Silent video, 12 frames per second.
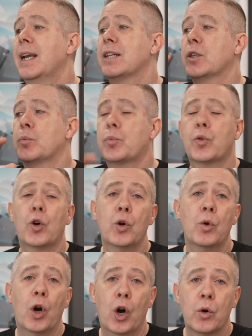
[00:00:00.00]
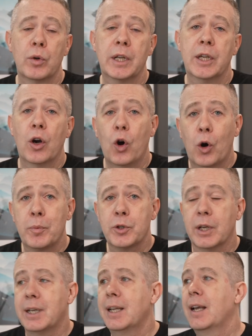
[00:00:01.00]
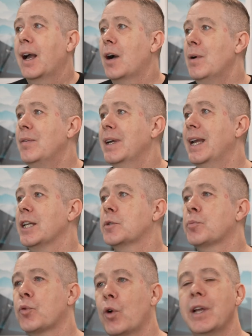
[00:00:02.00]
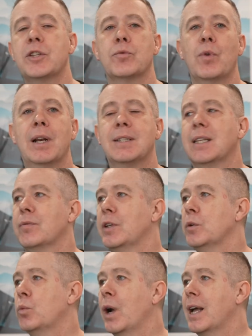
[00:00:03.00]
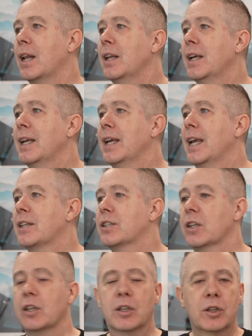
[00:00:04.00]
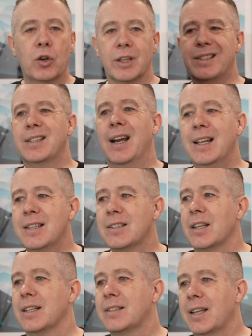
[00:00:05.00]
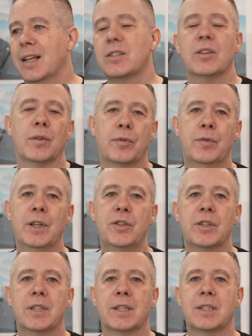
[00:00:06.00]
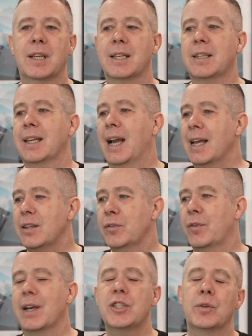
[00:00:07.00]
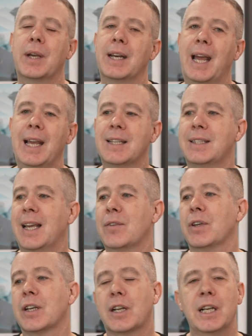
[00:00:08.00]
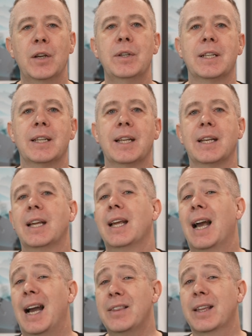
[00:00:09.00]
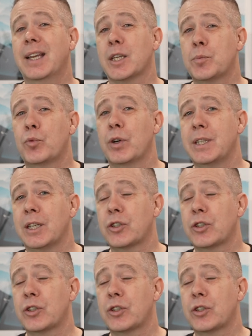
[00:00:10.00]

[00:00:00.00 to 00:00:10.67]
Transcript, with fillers: It's a pro-only option. However, it's priced relatively well. It's got tons and tons of features inside there, and the fact you get A C F included in it, I think is pretty